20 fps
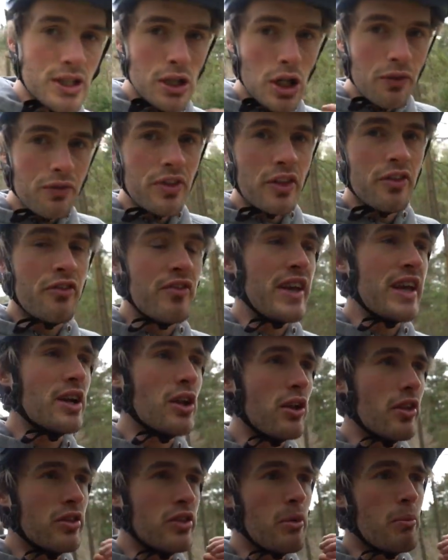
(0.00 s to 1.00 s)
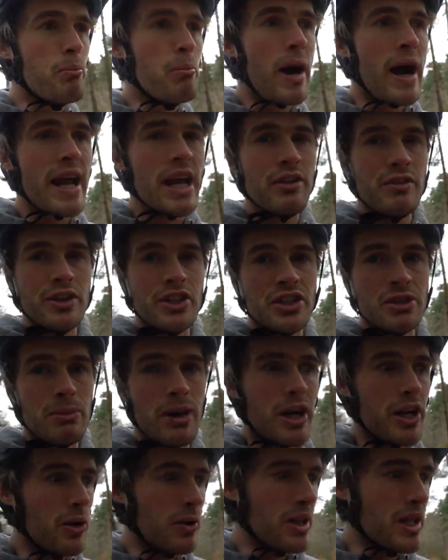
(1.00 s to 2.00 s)
loved the feel and the bite of a
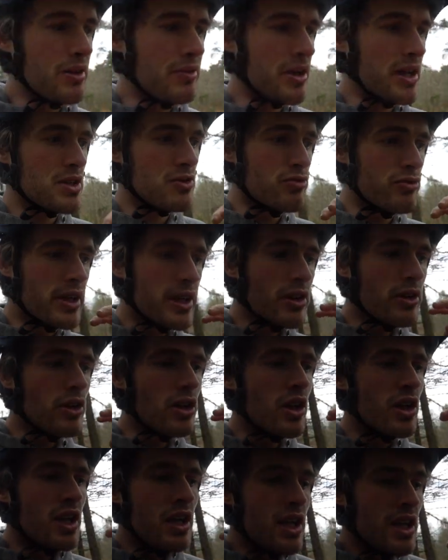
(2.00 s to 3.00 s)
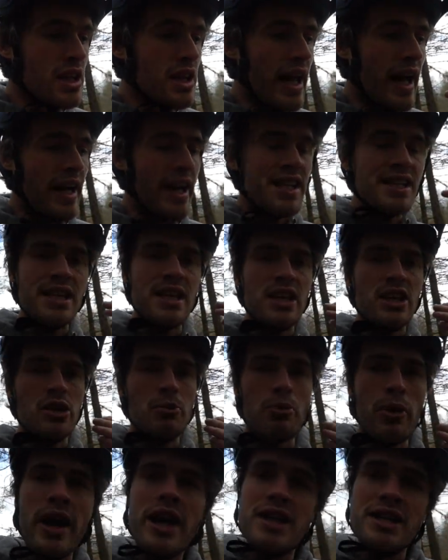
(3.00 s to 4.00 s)
Shimano lever. It's real, like, your
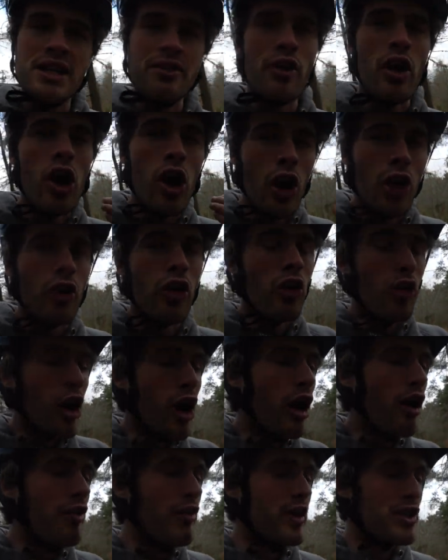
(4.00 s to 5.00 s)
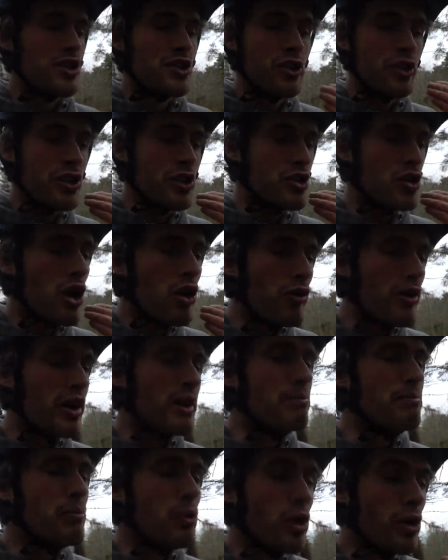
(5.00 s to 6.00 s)
brake's either on or off. There's not
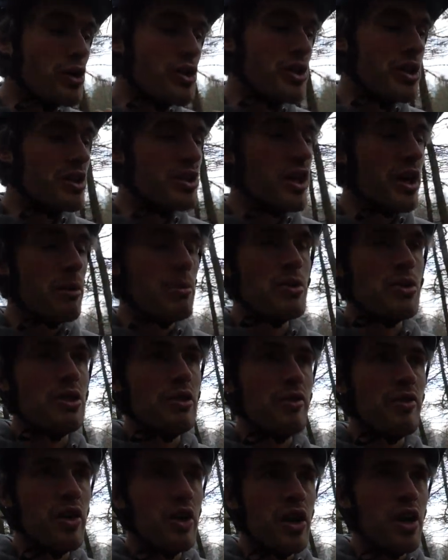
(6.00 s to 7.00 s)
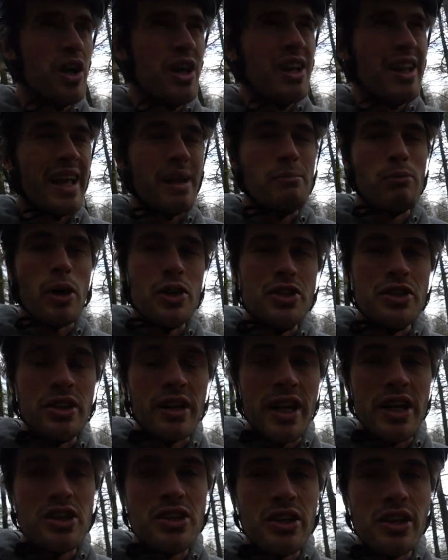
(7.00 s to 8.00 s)
really much in terms of like
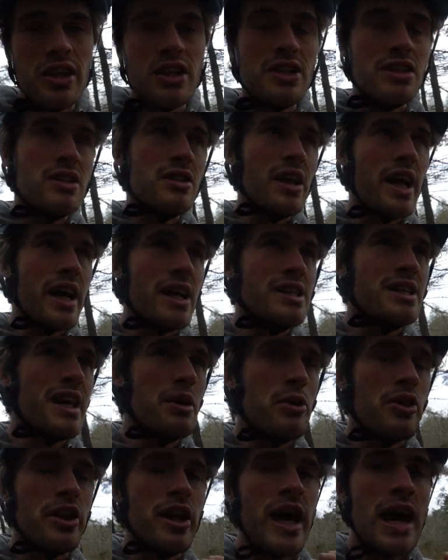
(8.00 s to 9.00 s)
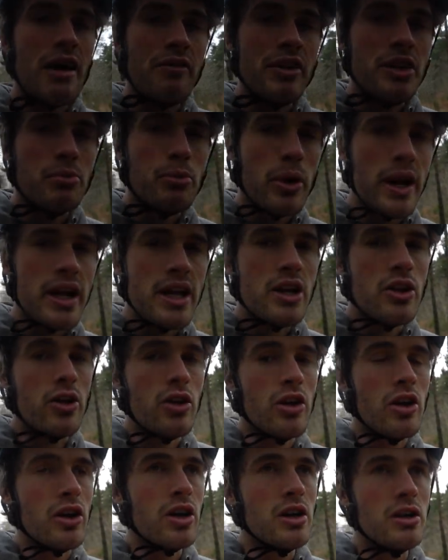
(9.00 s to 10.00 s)
modulation as like say with an Avid brake
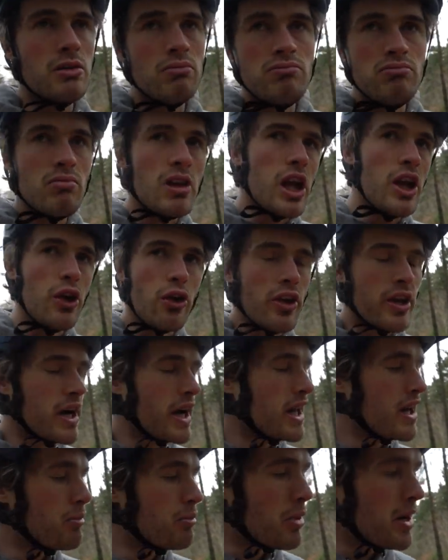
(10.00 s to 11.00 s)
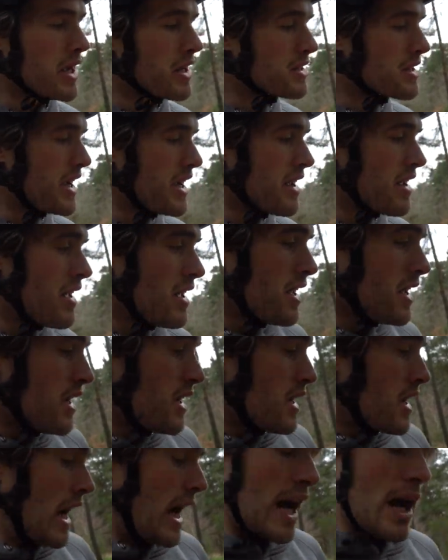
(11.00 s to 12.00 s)
or another kind of brake, say.
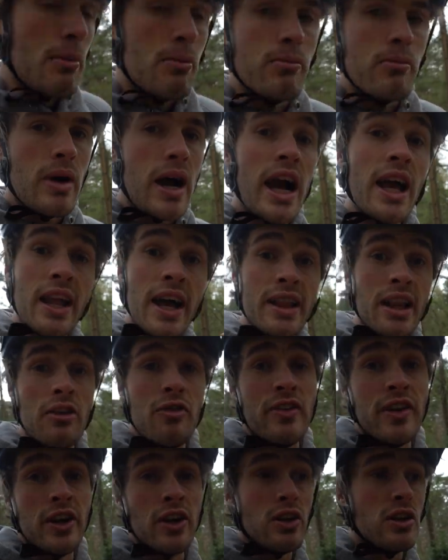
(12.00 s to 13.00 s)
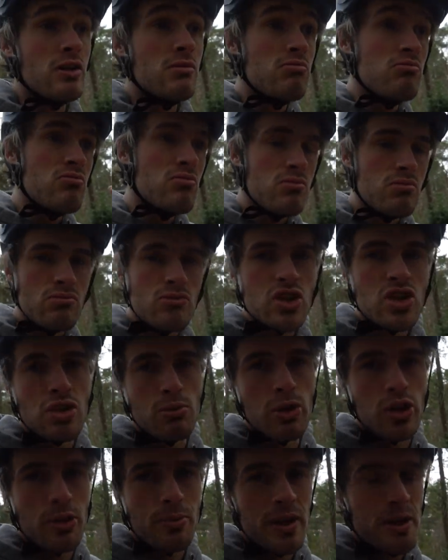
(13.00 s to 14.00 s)
I like that feel.
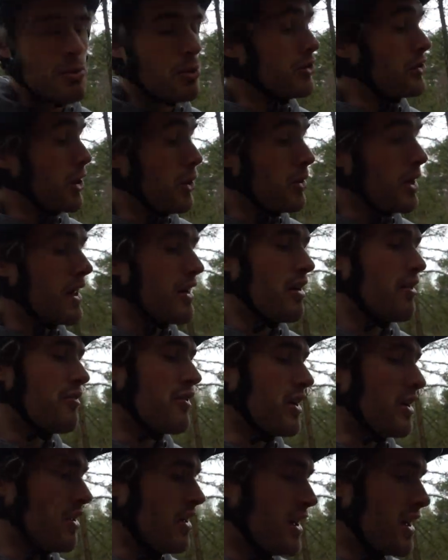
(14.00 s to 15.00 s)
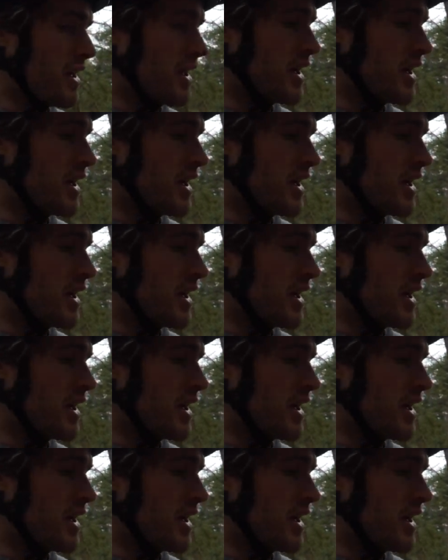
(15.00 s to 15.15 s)
Some other people don't like that feel.